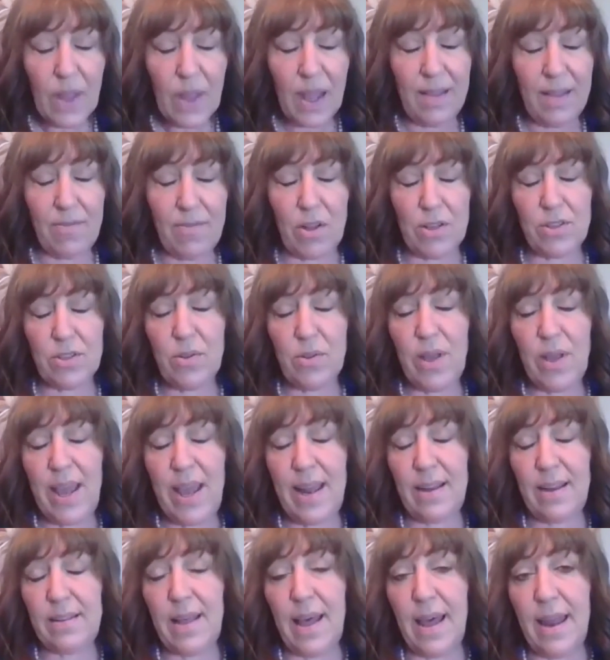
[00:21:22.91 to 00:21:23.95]
I've also
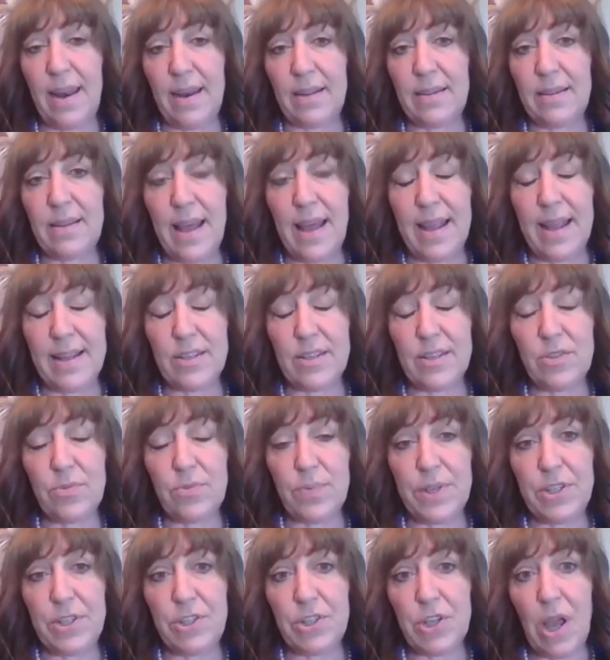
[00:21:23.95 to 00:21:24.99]
had a lot of clients
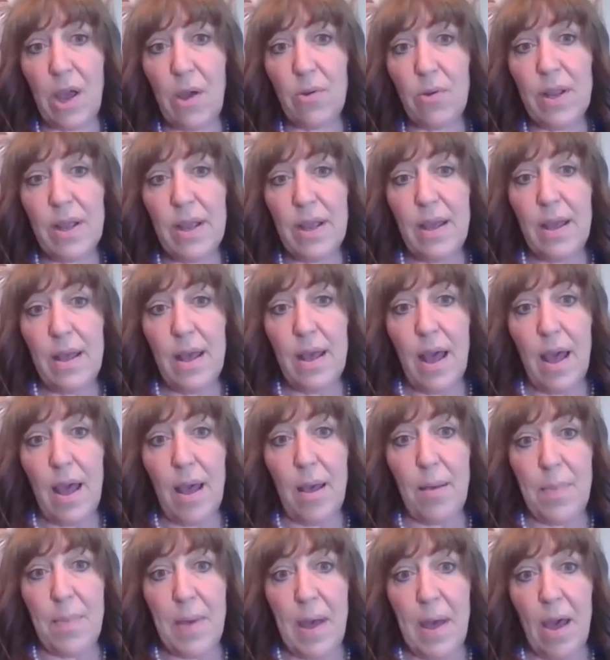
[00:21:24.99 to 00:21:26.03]
reach out
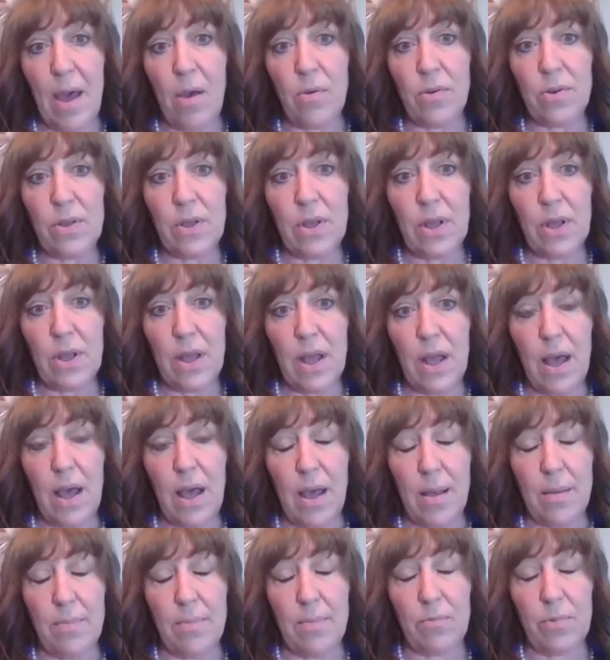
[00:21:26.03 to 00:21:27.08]
about
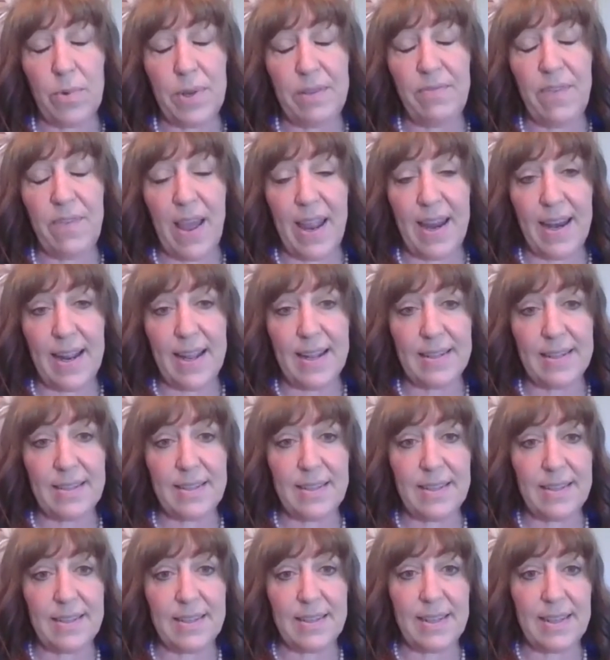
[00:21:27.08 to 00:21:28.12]

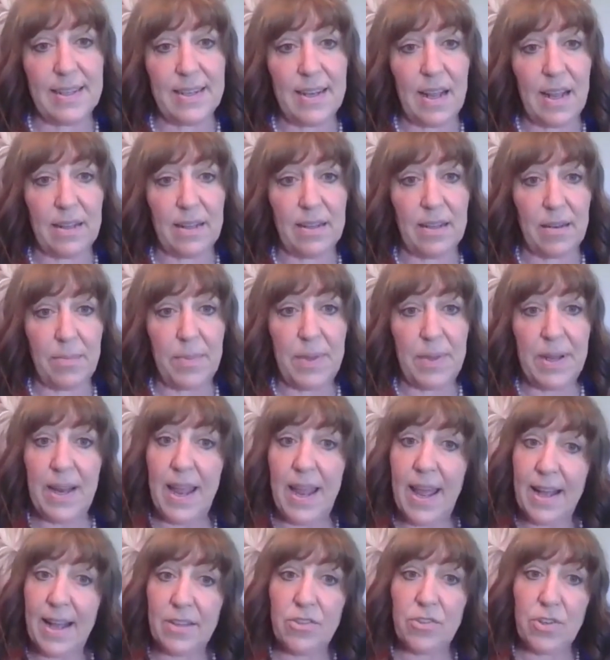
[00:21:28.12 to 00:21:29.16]
refinancing to get a little bit of
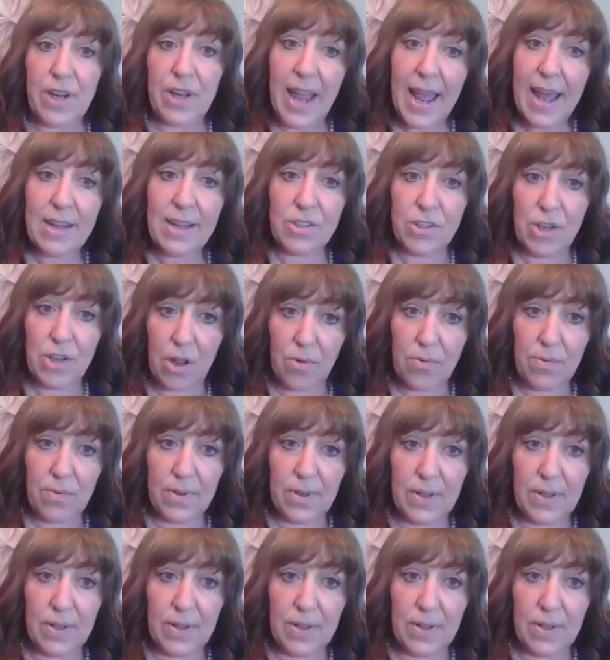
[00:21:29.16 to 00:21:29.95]
extra cash out.